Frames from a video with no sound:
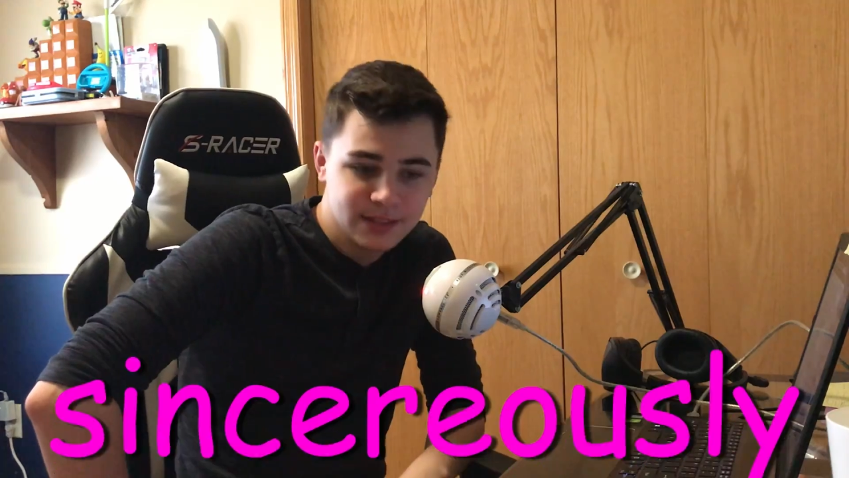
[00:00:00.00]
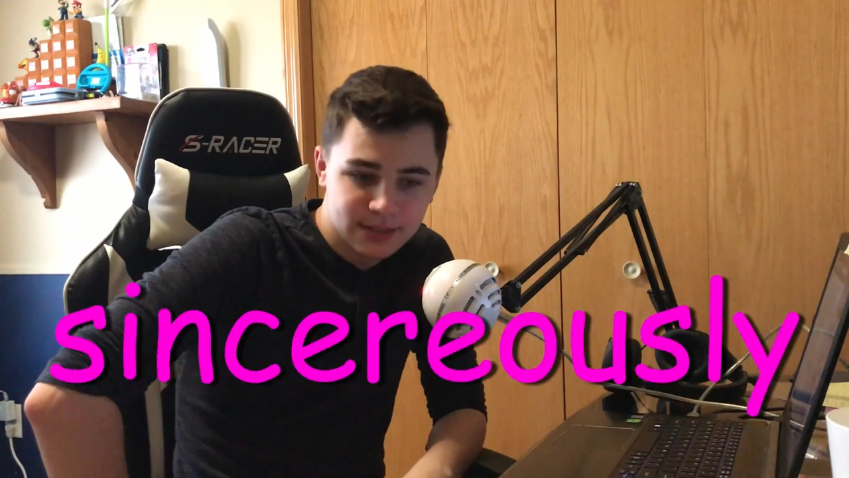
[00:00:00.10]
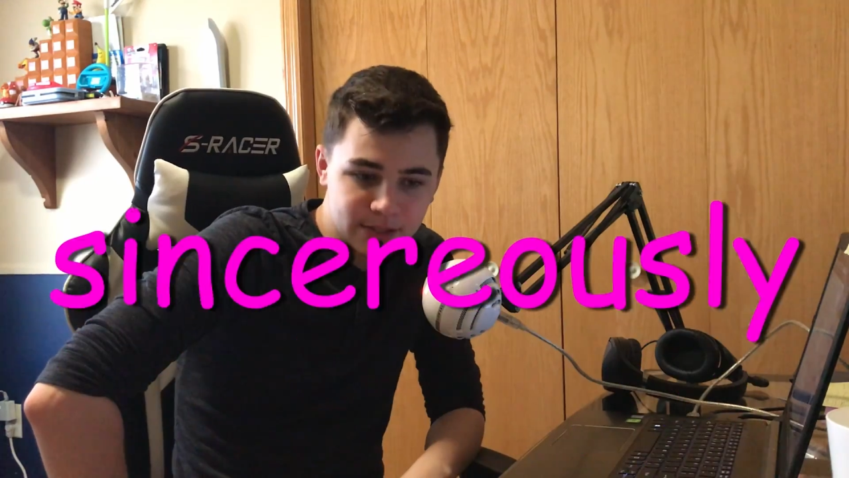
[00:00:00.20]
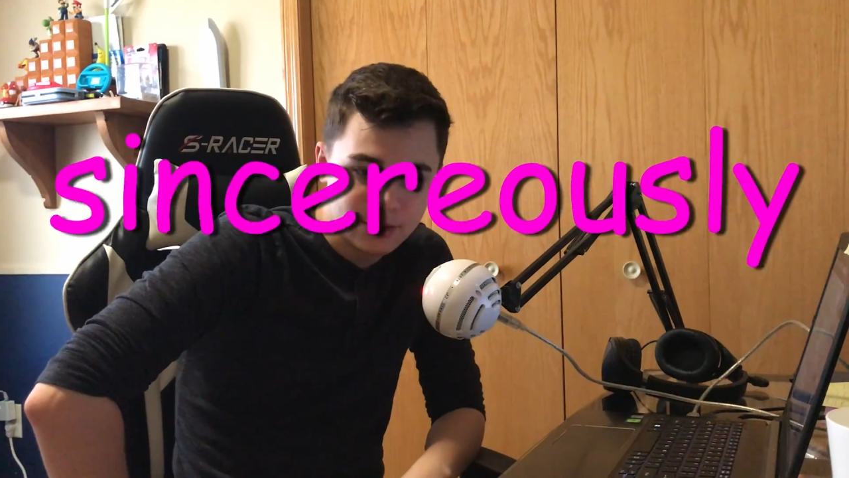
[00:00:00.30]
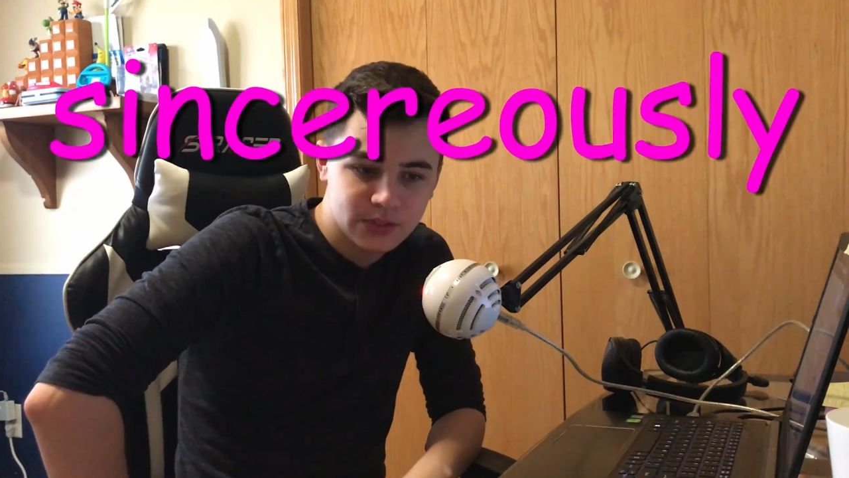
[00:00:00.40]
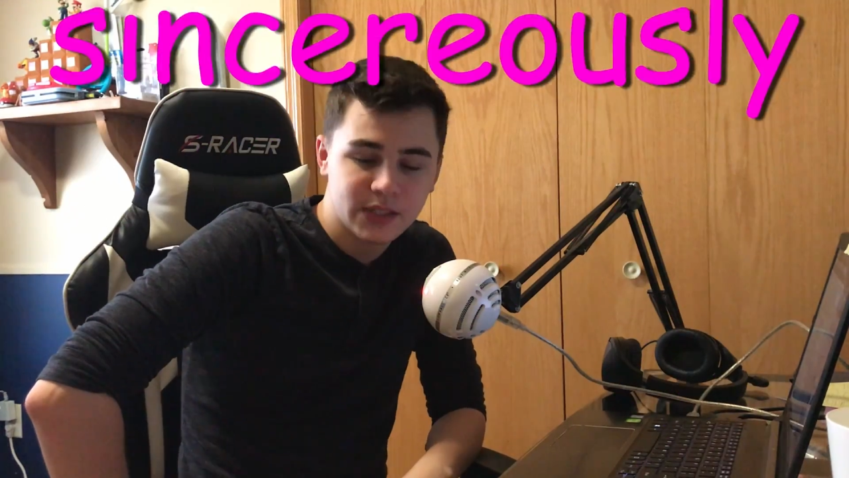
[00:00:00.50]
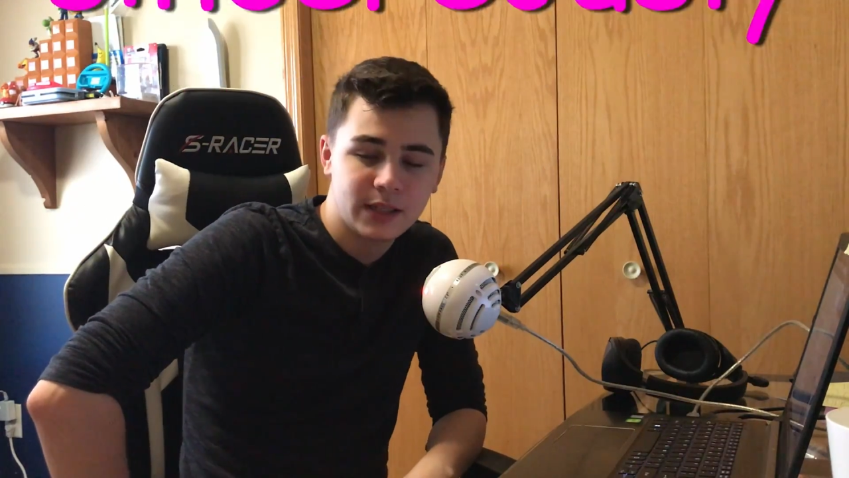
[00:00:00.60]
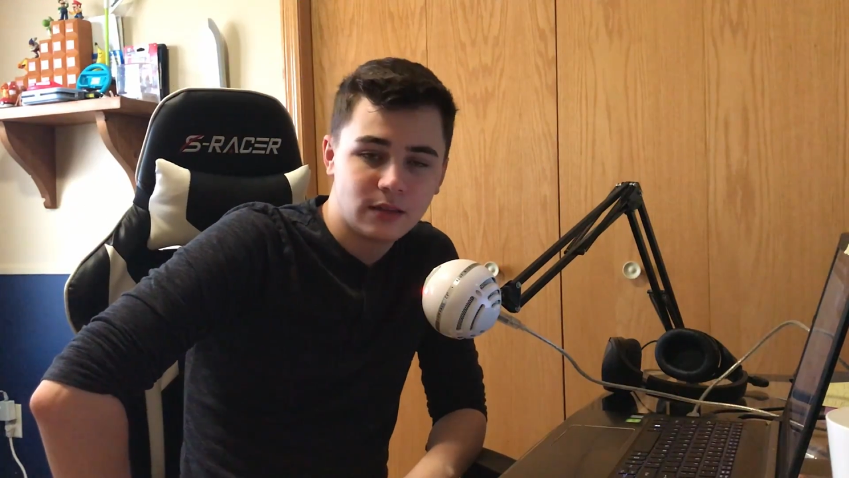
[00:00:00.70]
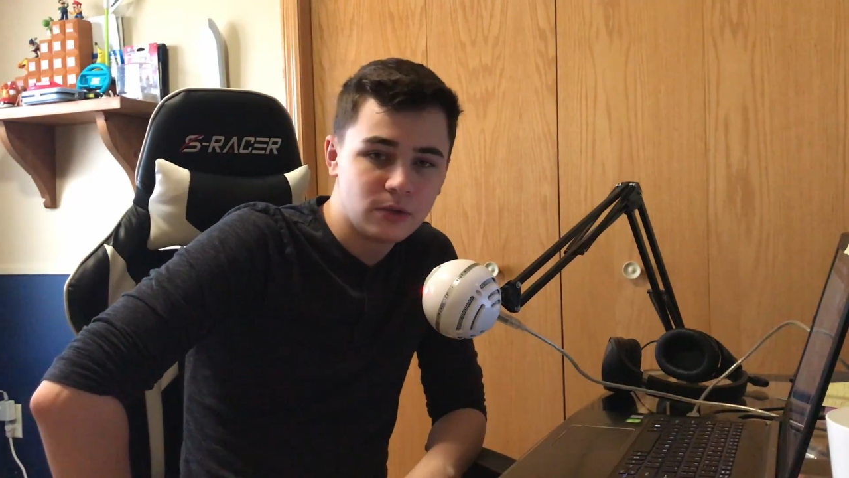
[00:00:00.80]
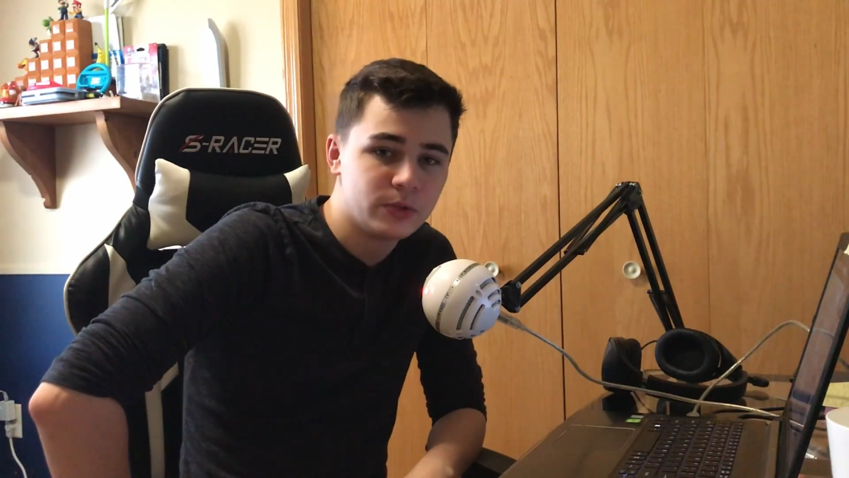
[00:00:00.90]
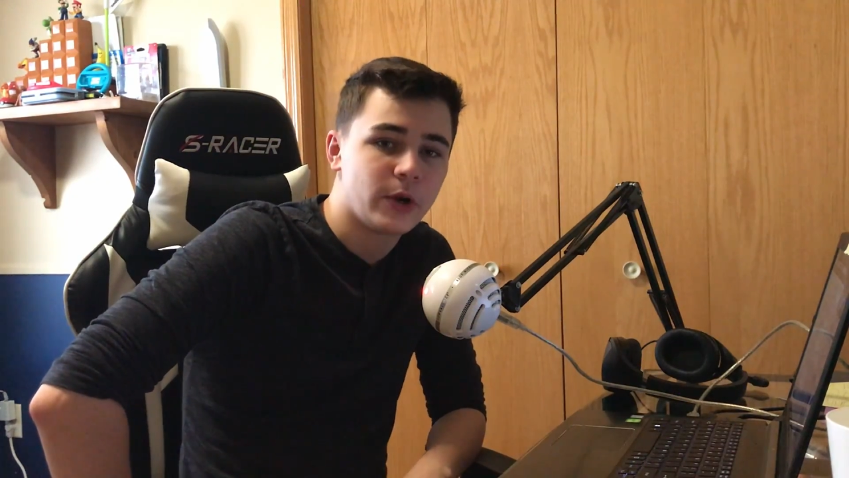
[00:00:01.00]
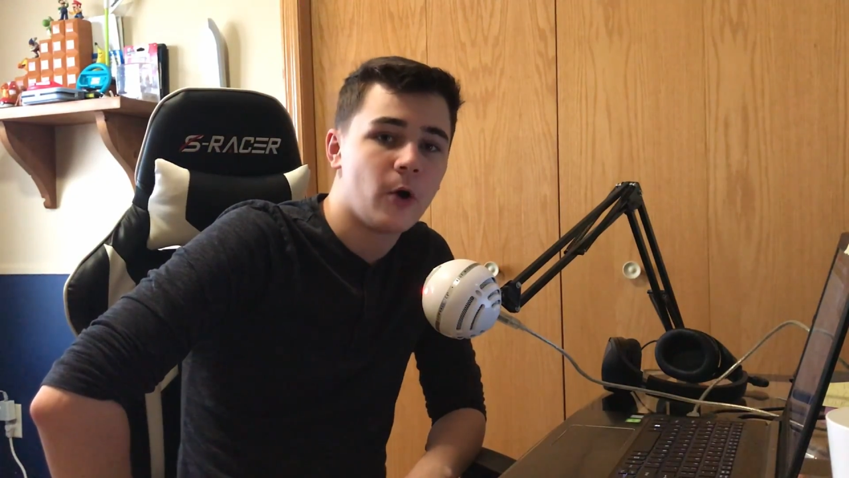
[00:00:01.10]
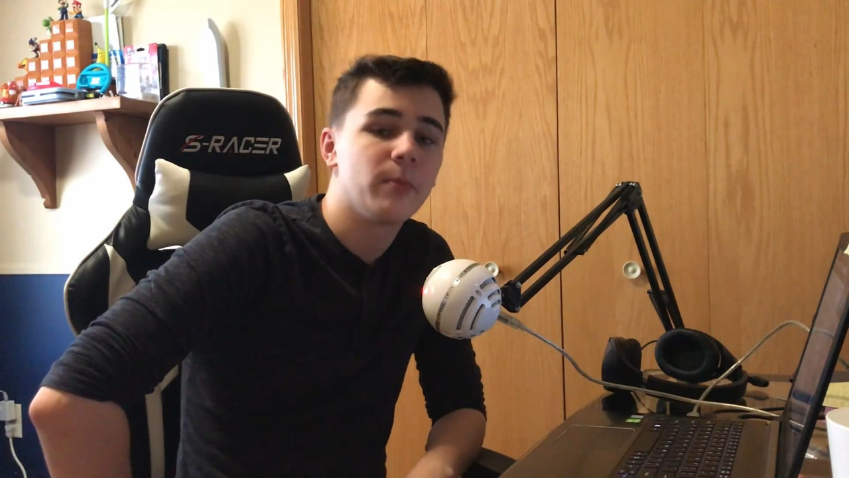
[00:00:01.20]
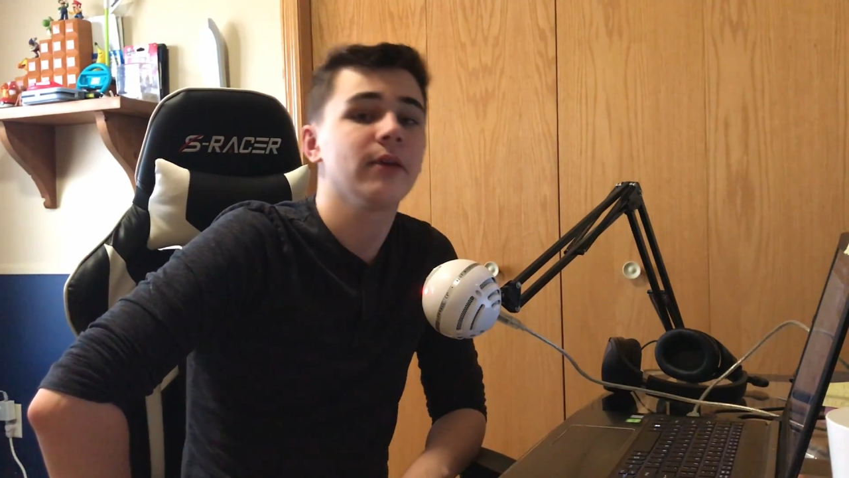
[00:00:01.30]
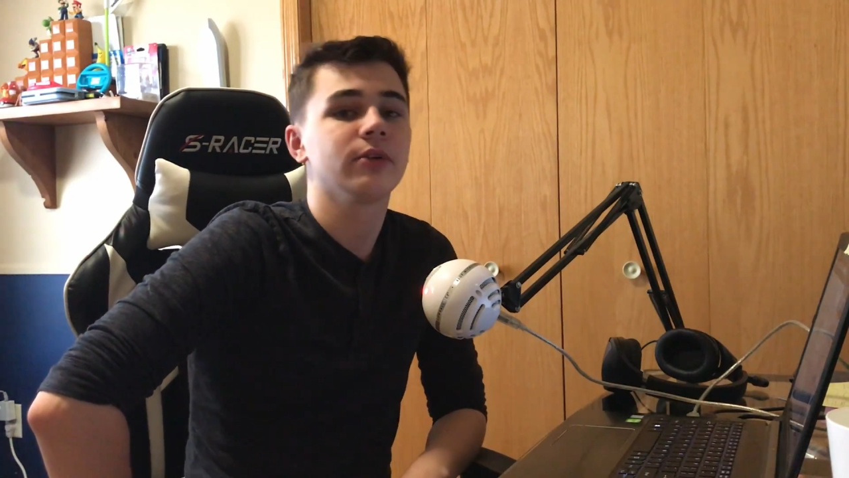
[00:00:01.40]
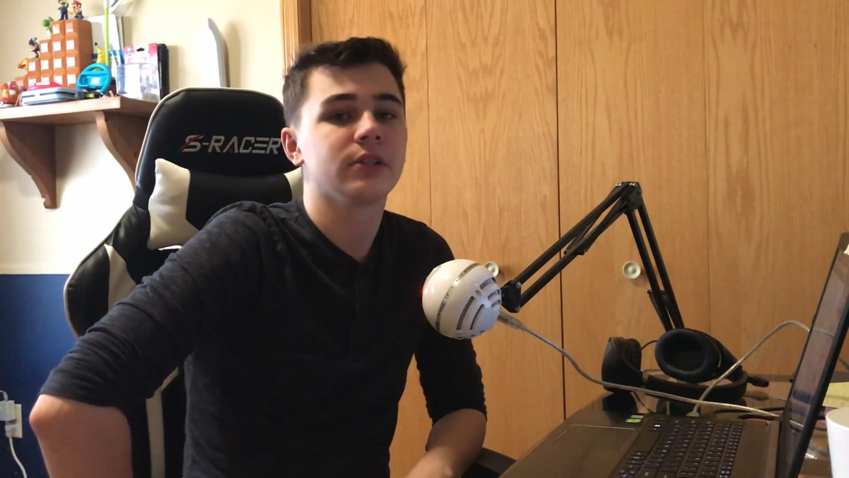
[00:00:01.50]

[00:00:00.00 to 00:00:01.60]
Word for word: sincerely lose hope every